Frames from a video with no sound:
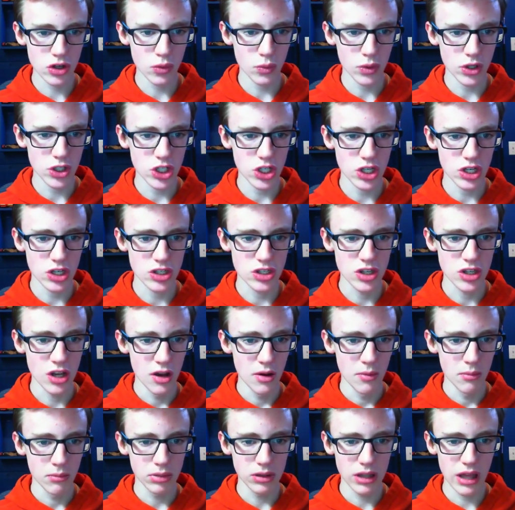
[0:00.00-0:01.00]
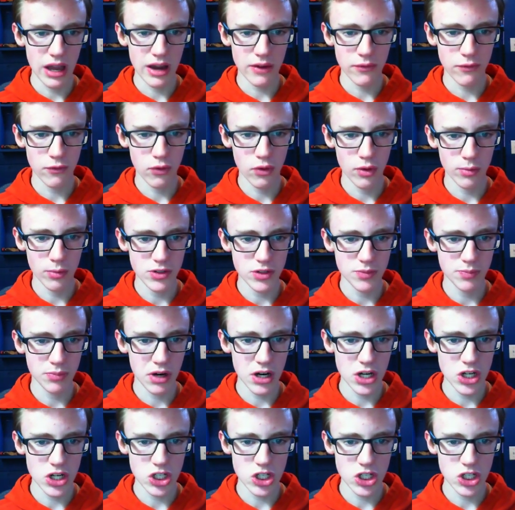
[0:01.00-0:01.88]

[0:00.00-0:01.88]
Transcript: which is platform sprite